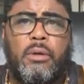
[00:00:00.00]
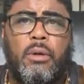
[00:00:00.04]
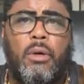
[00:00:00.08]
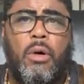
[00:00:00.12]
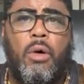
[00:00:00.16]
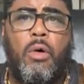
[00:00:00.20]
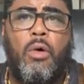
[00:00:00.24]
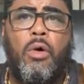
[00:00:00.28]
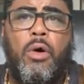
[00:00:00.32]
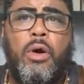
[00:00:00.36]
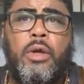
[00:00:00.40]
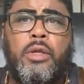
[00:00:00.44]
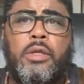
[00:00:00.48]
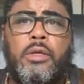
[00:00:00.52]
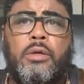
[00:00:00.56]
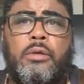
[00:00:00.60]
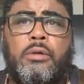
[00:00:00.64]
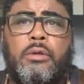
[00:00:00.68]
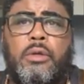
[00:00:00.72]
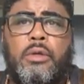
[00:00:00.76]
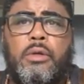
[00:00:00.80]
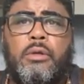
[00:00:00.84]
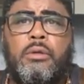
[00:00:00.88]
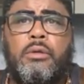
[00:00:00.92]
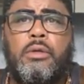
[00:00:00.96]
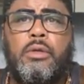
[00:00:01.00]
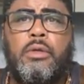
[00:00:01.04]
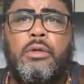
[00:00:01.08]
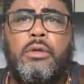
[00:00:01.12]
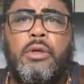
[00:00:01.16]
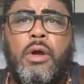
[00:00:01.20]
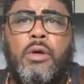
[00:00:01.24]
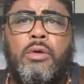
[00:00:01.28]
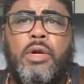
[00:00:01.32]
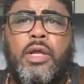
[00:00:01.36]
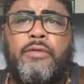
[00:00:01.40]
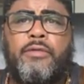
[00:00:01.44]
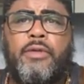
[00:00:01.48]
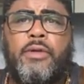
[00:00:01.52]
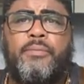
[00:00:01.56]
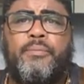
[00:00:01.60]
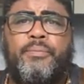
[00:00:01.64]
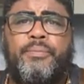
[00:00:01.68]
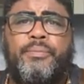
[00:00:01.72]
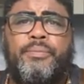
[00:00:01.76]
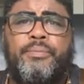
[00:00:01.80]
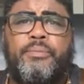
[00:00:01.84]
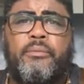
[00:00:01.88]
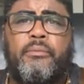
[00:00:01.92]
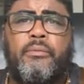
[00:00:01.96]
or you, you, you don't
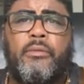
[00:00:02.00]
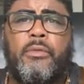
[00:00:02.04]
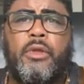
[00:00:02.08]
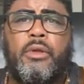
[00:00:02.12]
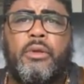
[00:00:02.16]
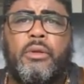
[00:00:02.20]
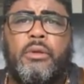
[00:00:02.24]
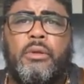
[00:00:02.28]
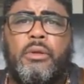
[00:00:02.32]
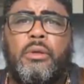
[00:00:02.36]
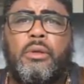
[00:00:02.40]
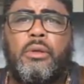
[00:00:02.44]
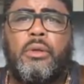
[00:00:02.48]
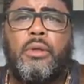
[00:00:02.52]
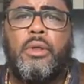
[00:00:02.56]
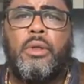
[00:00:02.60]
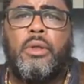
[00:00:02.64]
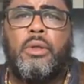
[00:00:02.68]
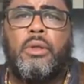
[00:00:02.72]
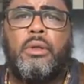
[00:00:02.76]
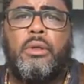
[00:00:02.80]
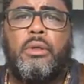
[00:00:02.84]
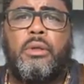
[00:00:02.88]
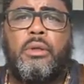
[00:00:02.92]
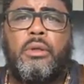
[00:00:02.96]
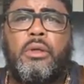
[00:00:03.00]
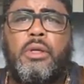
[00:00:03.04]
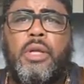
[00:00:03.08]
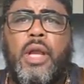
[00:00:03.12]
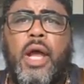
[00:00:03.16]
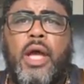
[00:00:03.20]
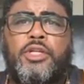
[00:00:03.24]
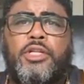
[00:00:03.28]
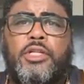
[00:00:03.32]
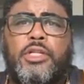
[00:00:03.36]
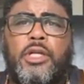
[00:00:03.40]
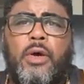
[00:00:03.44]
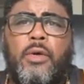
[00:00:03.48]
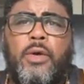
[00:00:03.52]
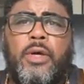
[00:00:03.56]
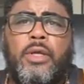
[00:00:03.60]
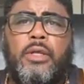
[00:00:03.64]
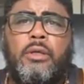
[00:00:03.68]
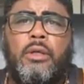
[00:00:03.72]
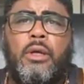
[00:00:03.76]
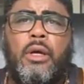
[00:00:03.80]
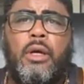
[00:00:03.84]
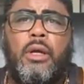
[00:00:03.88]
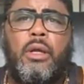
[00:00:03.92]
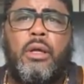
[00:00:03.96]
even you're not
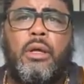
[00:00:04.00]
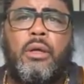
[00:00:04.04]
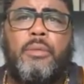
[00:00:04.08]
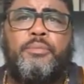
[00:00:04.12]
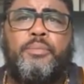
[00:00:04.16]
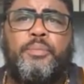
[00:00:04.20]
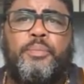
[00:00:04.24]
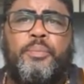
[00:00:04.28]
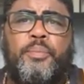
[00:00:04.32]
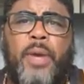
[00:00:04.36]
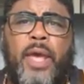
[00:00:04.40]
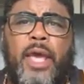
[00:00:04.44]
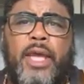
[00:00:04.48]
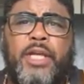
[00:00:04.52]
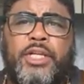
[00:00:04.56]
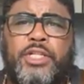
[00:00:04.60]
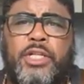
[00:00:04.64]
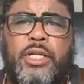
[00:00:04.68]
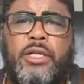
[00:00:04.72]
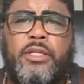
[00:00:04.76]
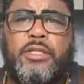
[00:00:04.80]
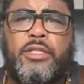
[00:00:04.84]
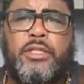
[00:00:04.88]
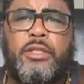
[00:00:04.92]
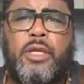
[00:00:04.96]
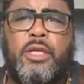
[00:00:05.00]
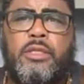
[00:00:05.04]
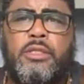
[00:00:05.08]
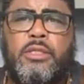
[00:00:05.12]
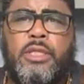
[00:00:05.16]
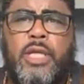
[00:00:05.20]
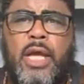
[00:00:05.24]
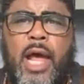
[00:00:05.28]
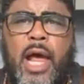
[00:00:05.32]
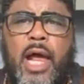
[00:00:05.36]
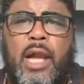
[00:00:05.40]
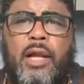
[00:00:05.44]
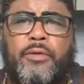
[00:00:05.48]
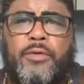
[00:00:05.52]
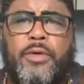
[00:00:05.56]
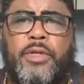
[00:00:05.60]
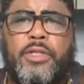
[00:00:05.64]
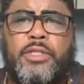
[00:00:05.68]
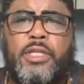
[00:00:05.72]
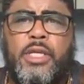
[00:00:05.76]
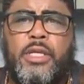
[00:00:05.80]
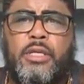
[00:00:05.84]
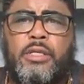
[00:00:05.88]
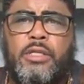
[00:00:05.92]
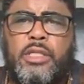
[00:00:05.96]
showing uh, patience and
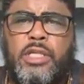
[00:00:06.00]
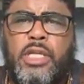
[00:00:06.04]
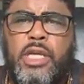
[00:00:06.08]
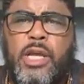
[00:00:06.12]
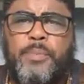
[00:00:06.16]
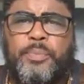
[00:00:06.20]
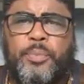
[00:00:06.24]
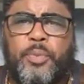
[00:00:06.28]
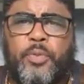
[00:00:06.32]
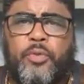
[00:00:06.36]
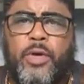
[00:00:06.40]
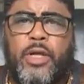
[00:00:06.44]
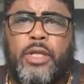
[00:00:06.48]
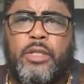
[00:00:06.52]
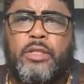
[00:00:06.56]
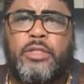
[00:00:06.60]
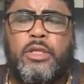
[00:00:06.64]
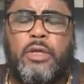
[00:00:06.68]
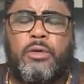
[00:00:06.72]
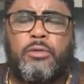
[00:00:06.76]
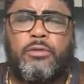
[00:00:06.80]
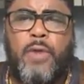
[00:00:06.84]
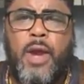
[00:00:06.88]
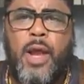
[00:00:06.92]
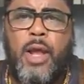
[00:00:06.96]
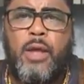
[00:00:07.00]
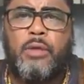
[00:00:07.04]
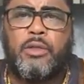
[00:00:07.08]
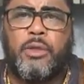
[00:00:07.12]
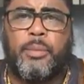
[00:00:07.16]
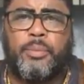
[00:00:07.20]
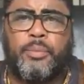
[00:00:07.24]
tolerance and temperance around the